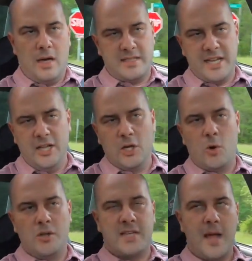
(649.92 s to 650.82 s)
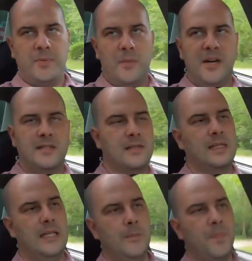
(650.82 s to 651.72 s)
It's a helicoil type limited
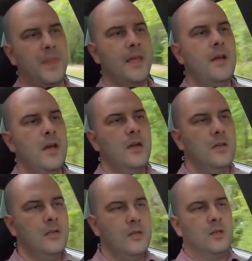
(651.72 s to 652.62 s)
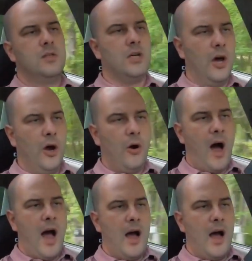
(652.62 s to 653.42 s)
slip. So